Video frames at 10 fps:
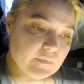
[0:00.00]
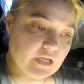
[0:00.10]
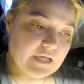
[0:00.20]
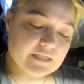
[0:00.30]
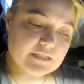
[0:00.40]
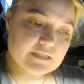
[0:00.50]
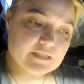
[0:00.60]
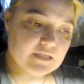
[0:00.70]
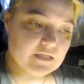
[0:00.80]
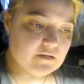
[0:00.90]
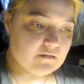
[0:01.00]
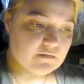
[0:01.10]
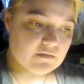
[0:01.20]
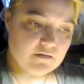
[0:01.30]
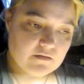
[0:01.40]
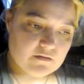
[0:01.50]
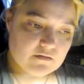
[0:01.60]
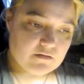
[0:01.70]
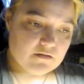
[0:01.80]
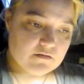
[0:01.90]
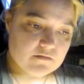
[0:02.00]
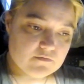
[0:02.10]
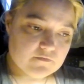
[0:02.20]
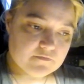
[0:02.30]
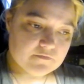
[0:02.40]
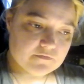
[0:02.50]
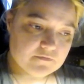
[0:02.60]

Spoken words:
I cannot think of.